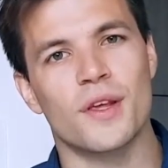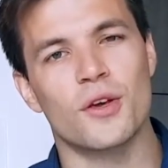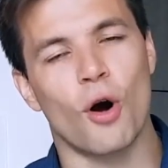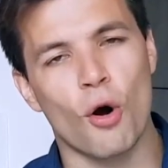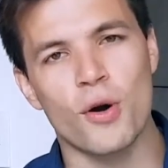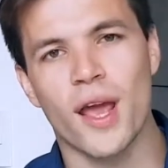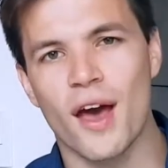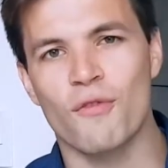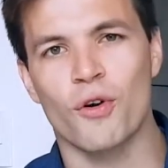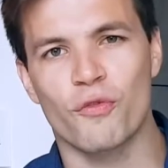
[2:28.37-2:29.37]
you already
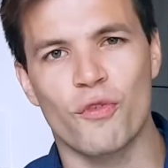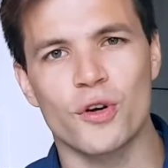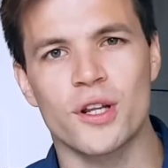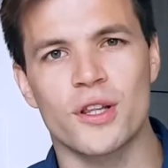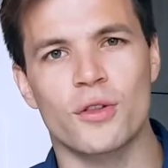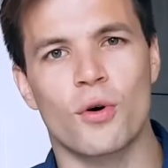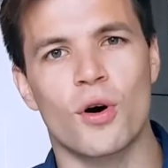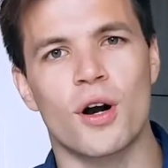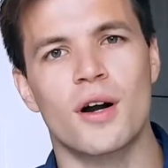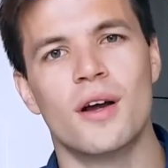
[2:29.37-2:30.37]
have one foot in the
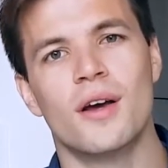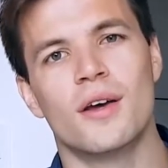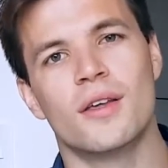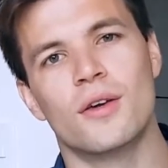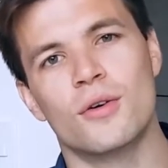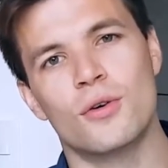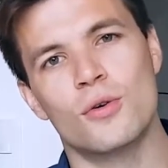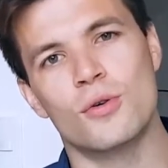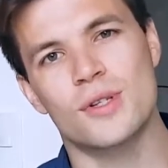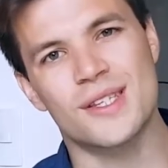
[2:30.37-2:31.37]
door,
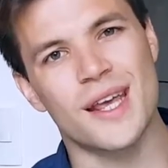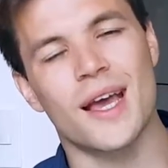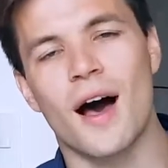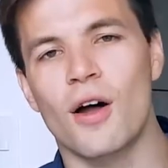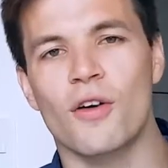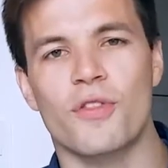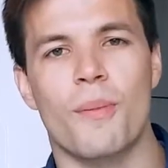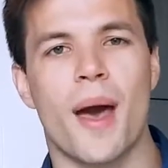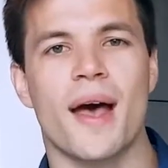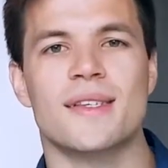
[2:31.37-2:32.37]
you stick out of the
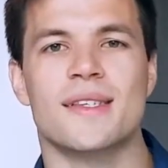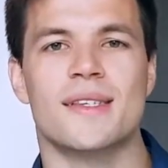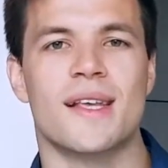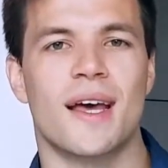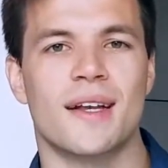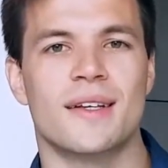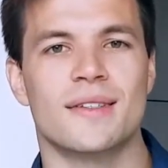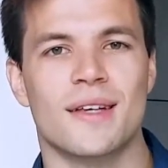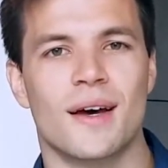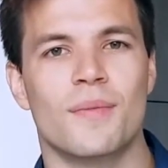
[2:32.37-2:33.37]
masses,
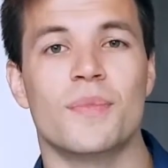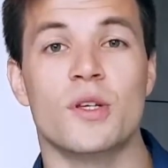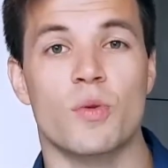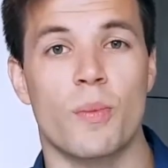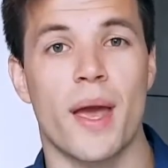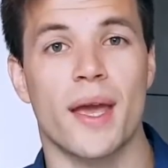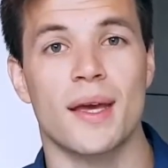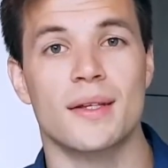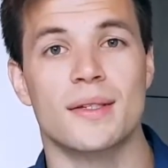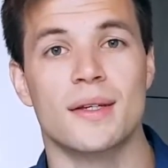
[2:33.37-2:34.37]
and this will make
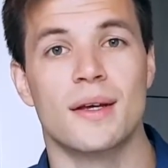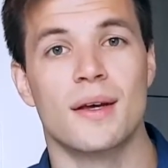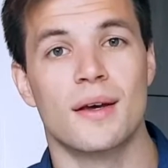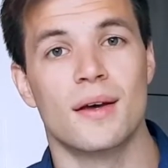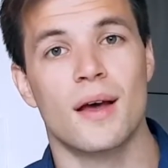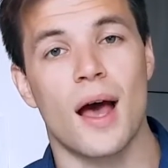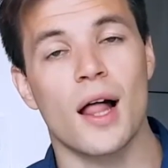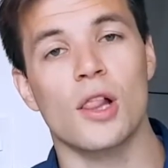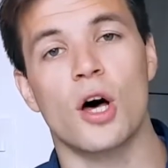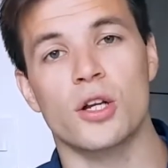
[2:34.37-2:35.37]
it
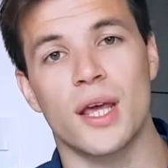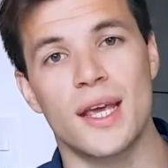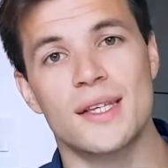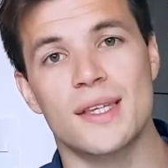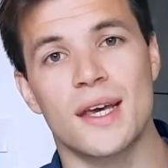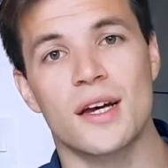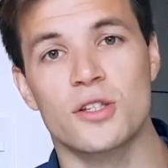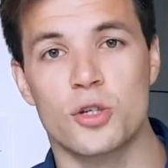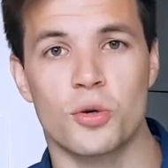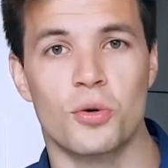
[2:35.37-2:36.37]
a lot easier
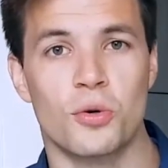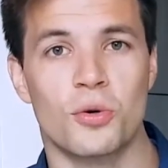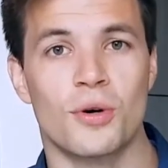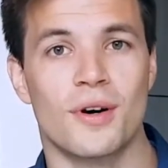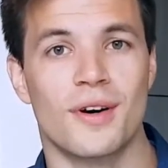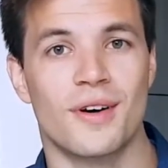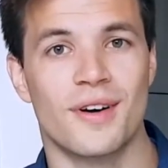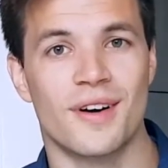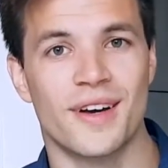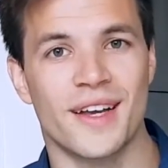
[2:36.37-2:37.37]
to
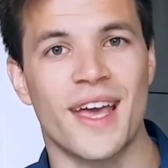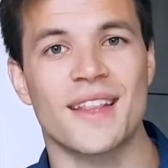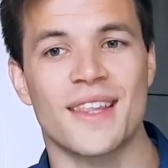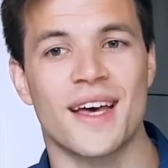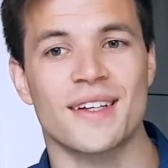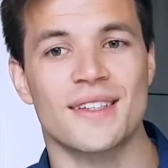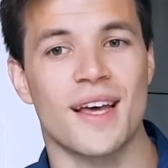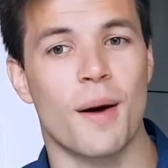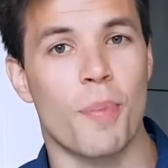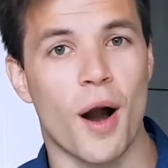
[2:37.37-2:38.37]
get that
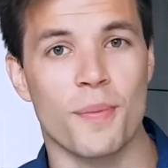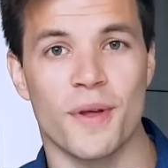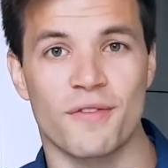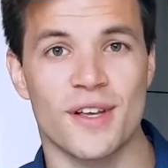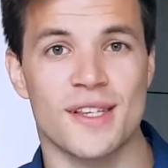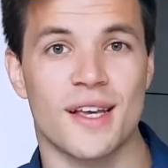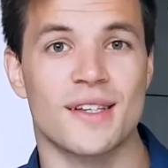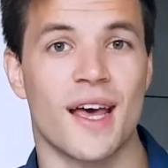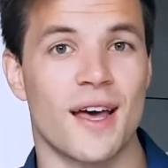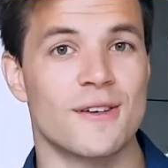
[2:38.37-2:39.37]
apartment visit.
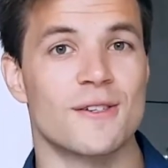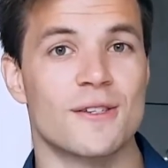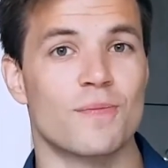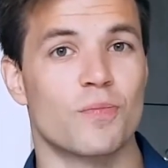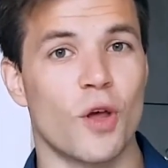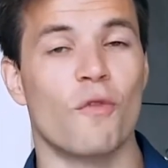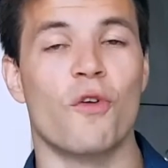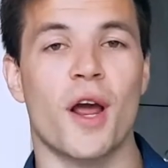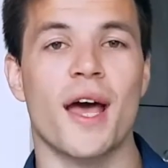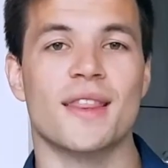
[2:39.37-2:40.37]
And don't
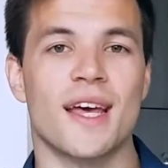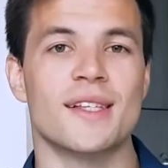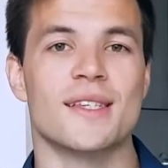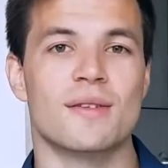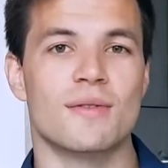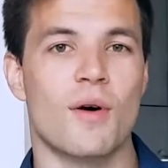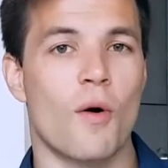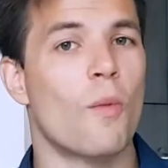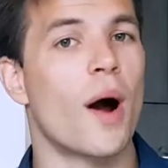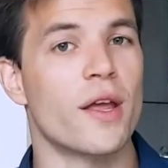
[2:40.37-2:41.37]
forget, that's
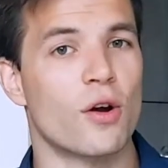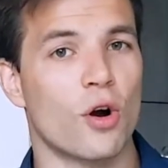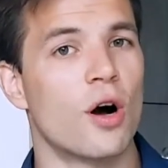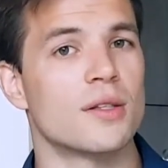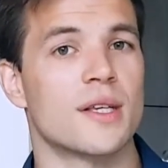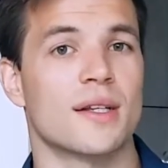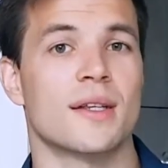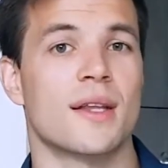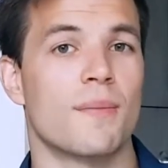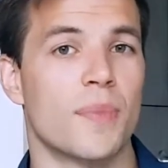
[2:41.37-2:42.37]
why you're
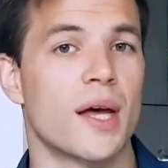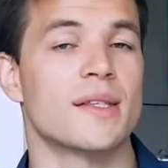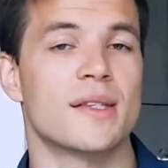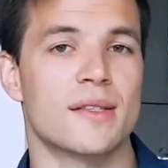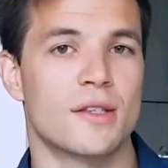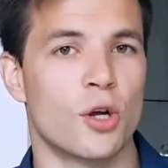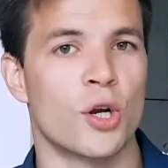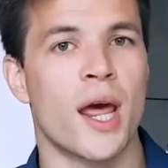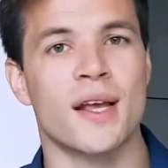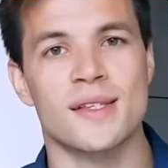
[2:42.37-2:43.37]
contacting them. That's your
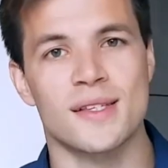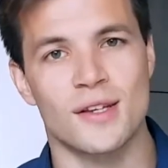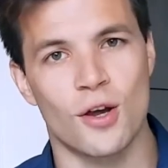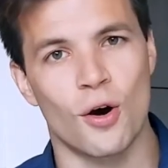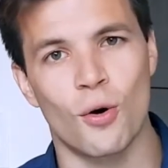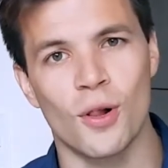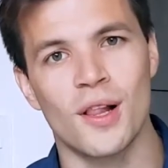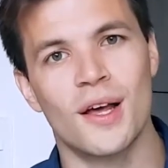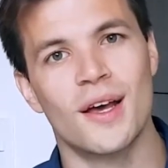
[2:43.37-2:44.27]
next goal,